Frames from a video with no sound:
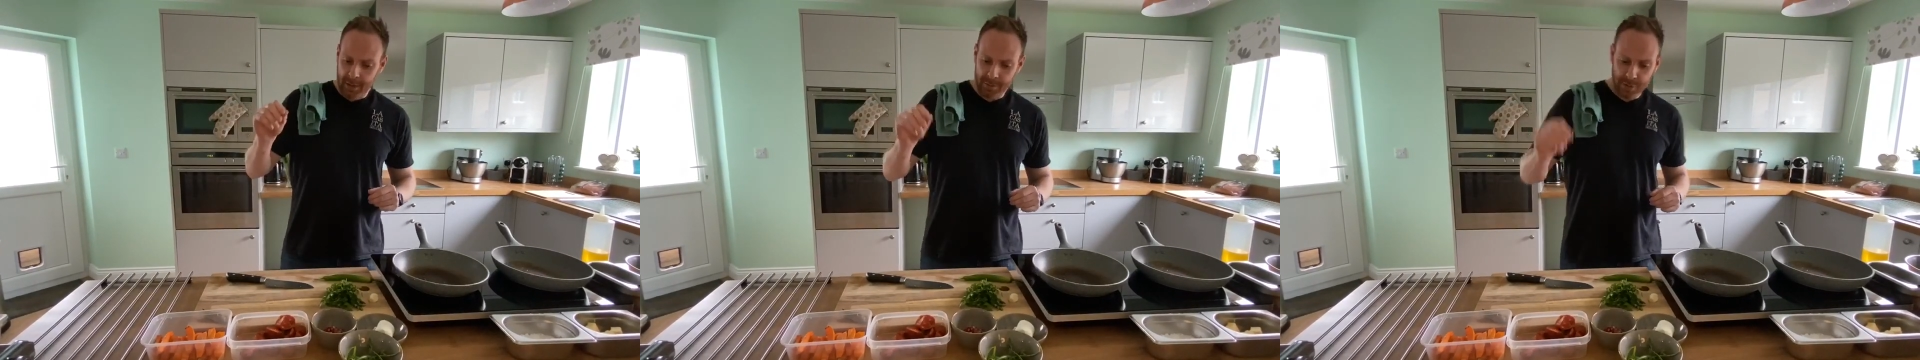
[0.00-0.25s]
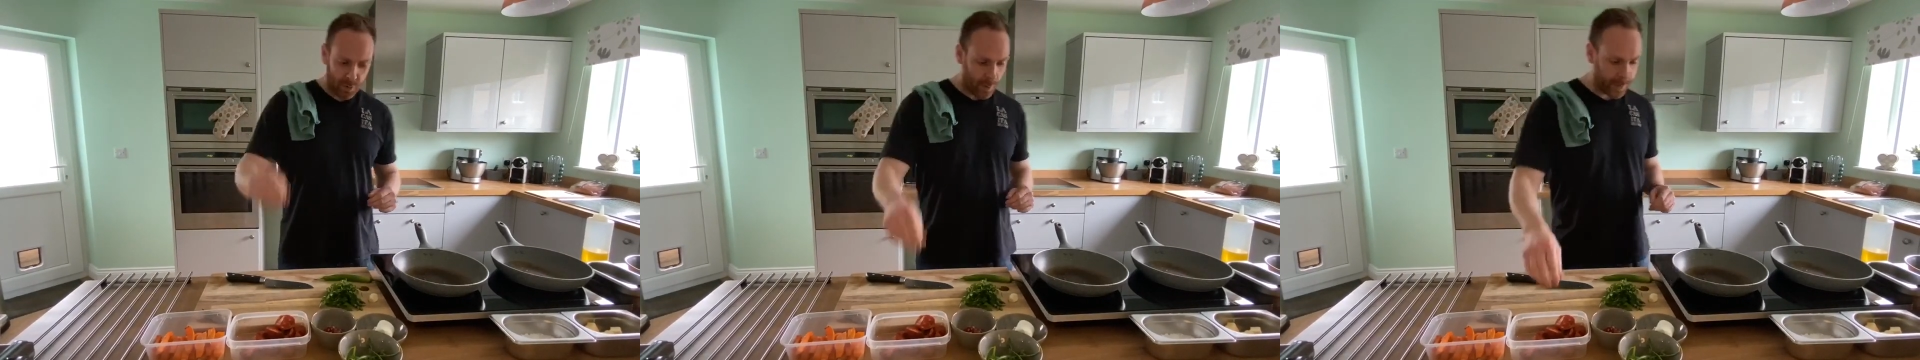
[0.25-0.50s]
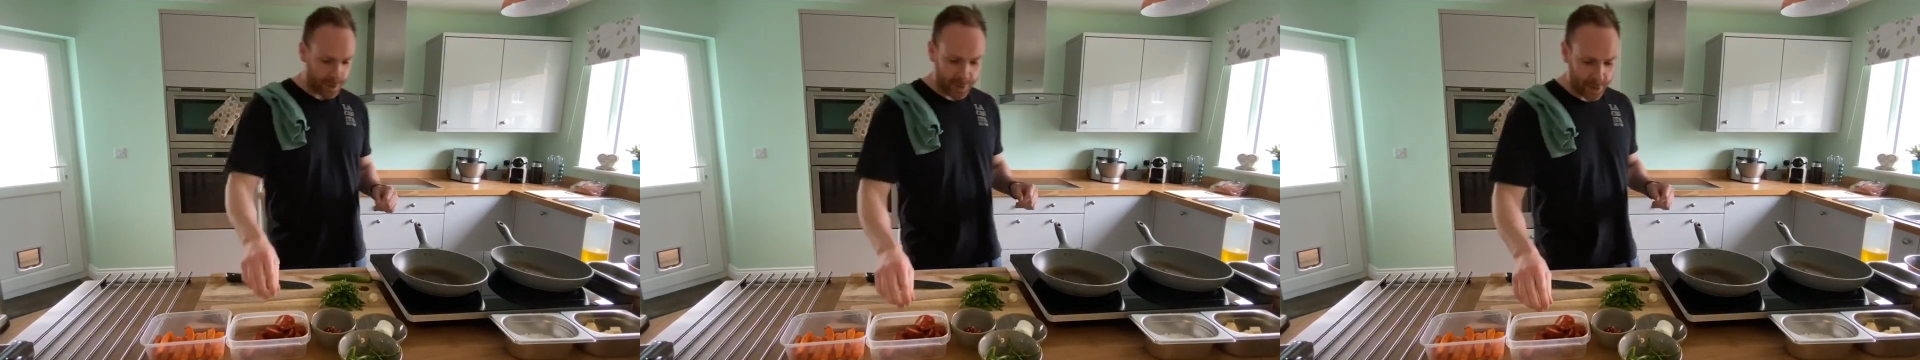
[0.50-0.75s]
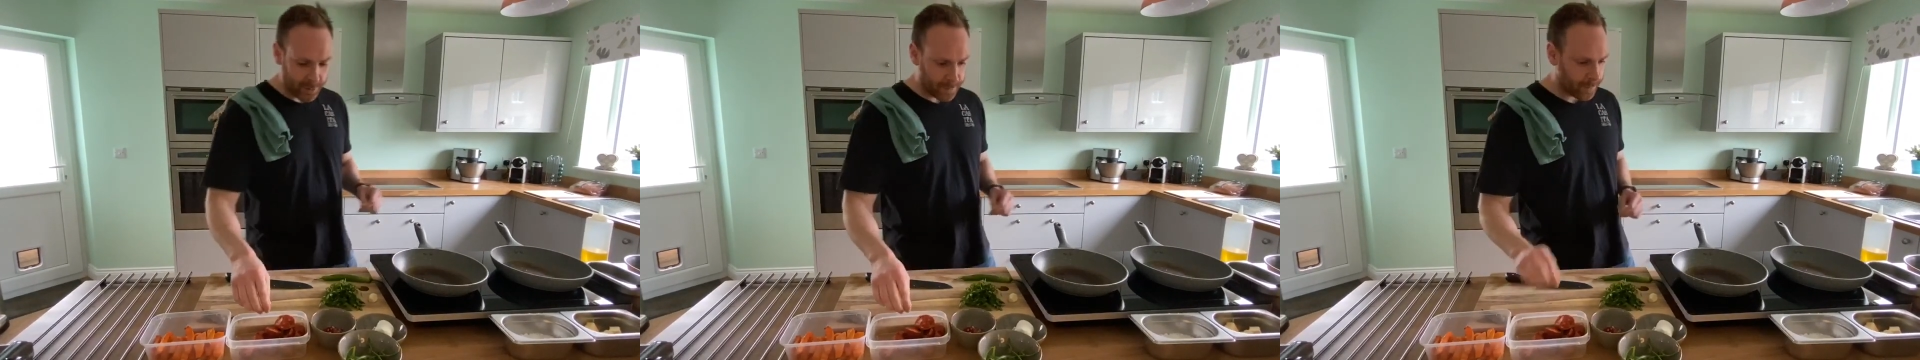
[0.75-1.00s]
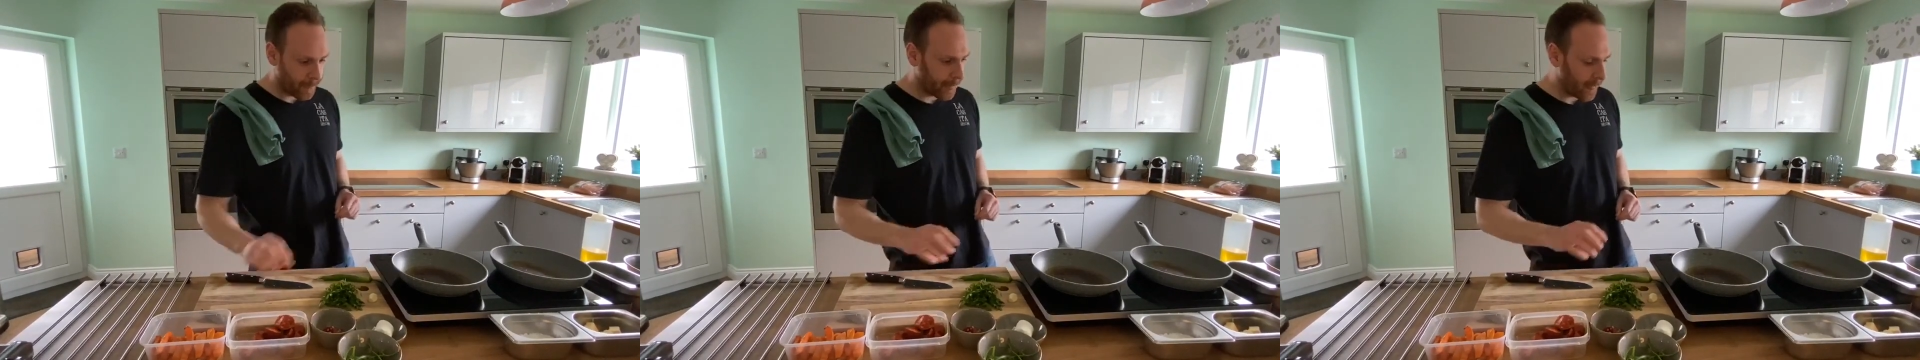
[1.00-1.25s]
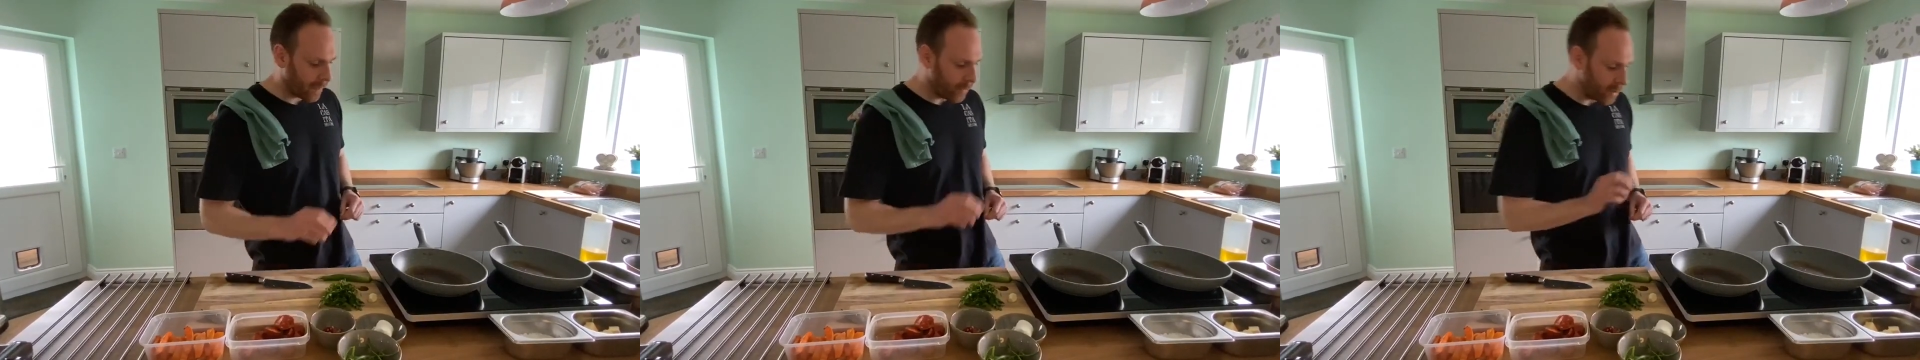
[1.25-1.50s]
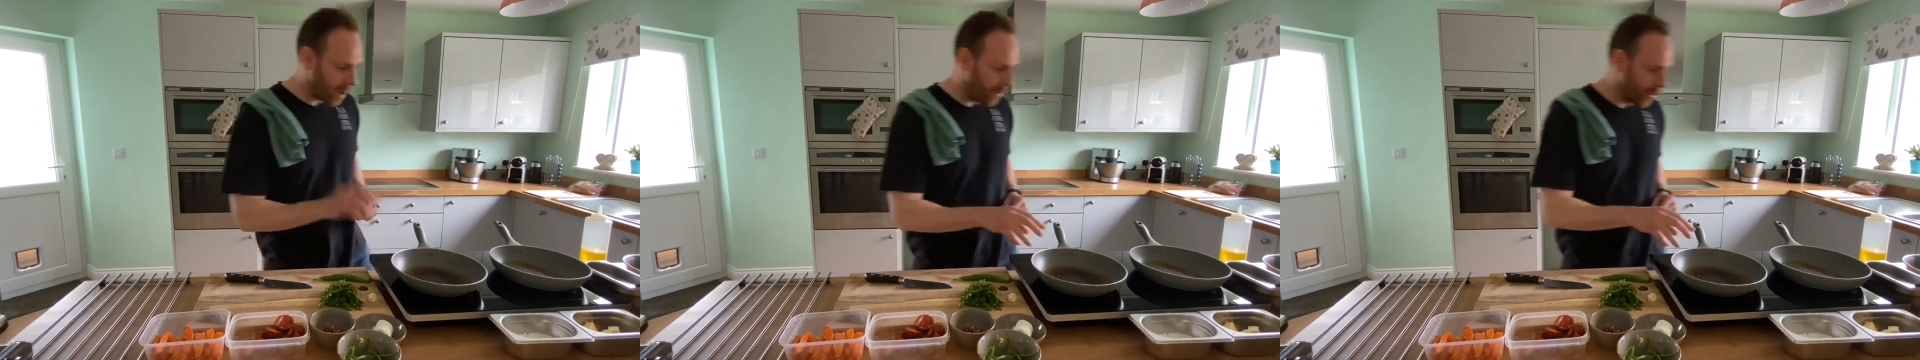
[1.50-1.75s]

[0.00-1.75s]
So what we're going to do, we've got our